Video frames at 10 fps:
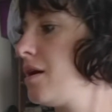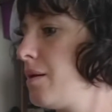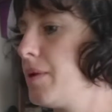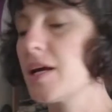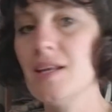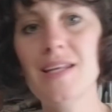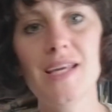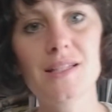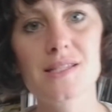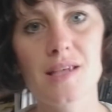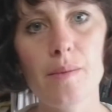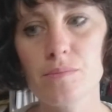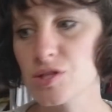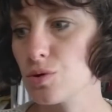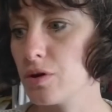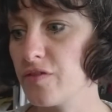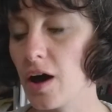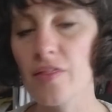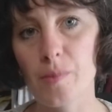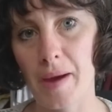We're going to need some sort of
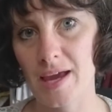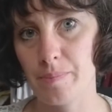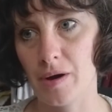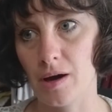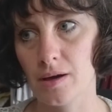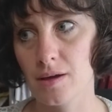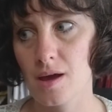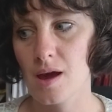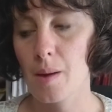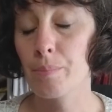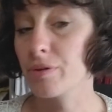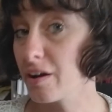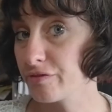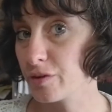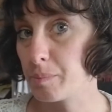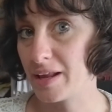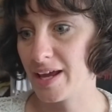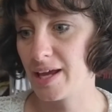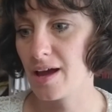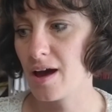other paper,
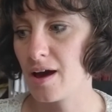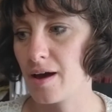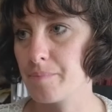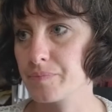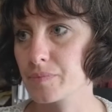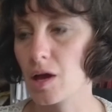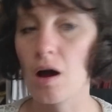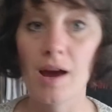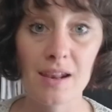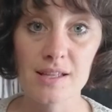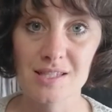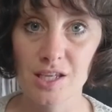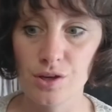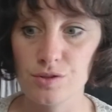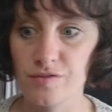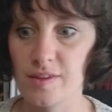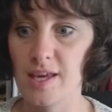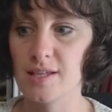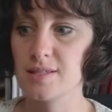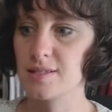preferably, I like to use for
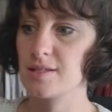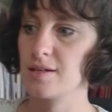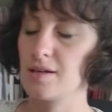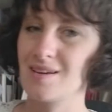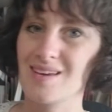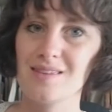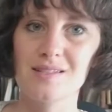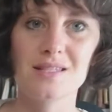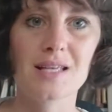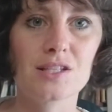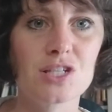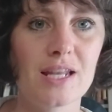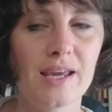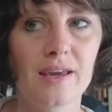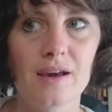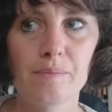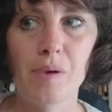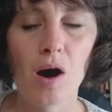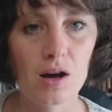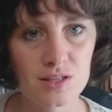this is actually
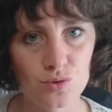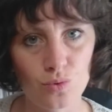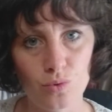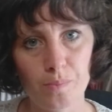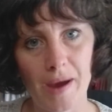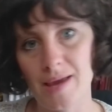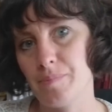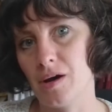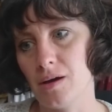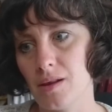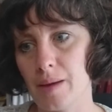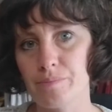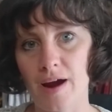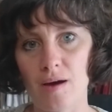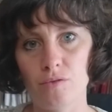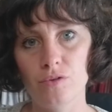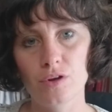parcel paper, like brown